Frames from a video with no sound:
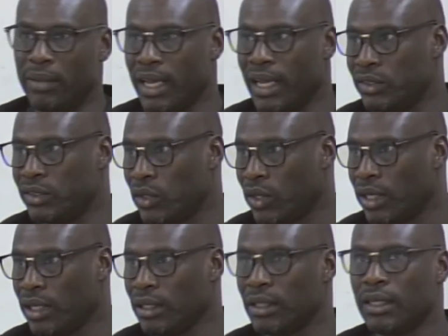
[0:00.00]

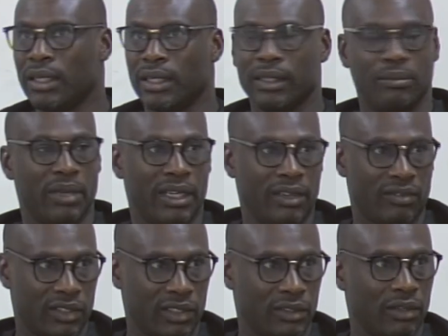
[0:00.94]
enjoying the
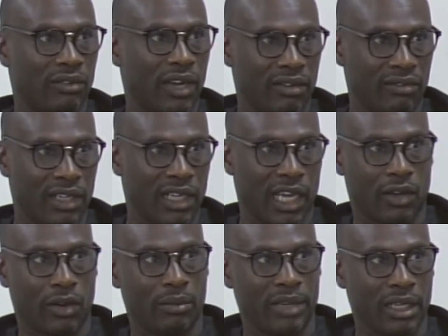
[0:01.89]
benefits of having
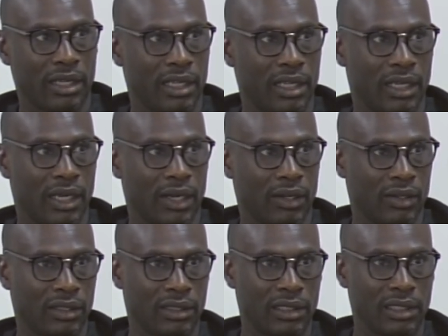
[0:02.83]
ECOMIC in our
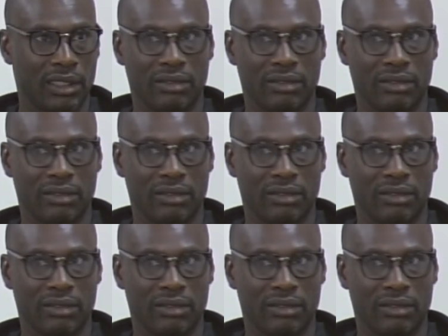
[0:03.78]
country,